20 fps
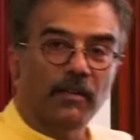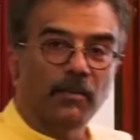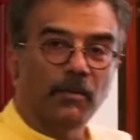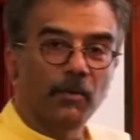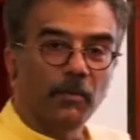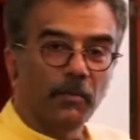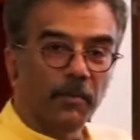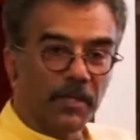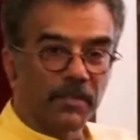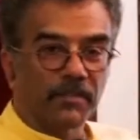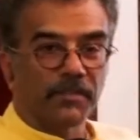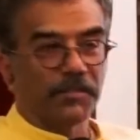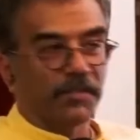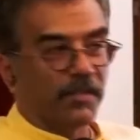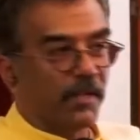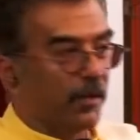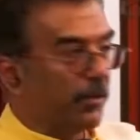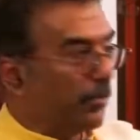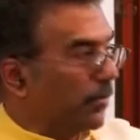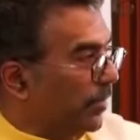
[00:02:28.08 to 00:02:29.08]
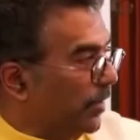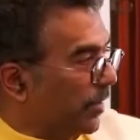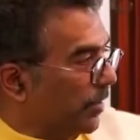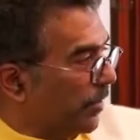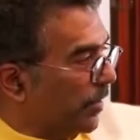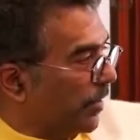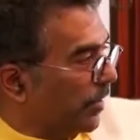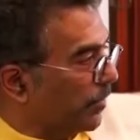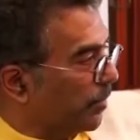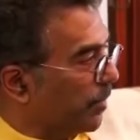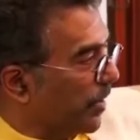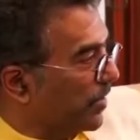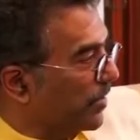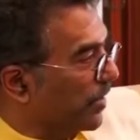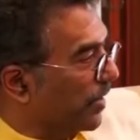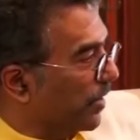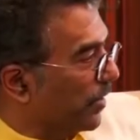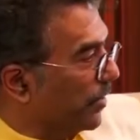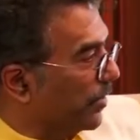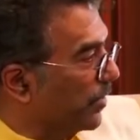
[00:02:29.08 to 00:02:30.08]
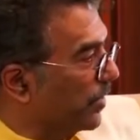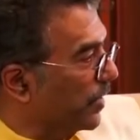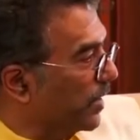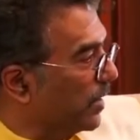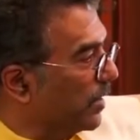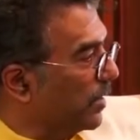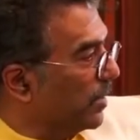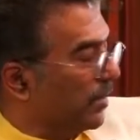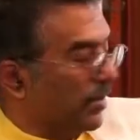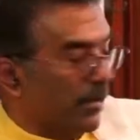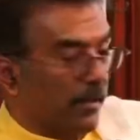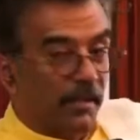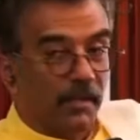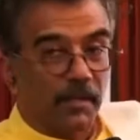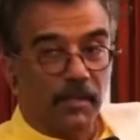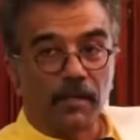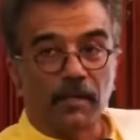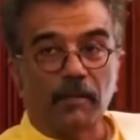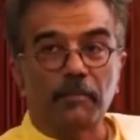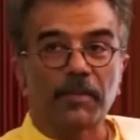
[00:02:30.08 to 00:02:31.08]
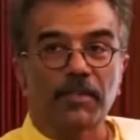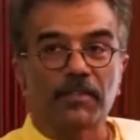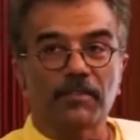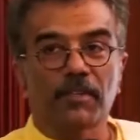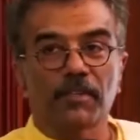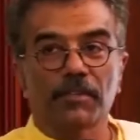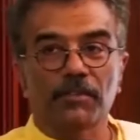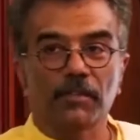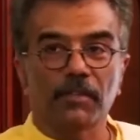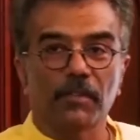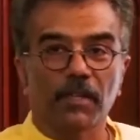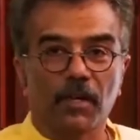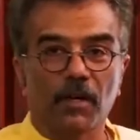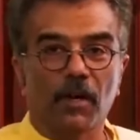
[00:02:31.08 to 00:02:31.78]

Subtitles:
who built this house. His picture is in the